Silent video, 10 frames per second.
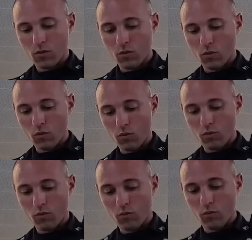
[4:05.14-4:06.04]
ho.
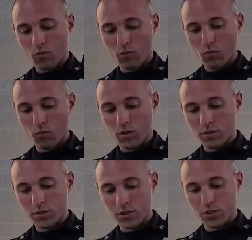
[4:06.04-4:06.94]
That's the
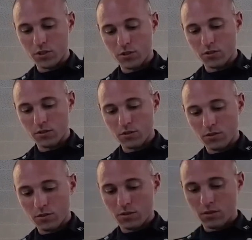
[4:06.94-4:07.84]
title of the video on
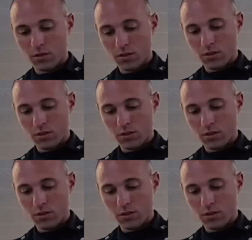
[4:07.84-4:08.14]
YouTube.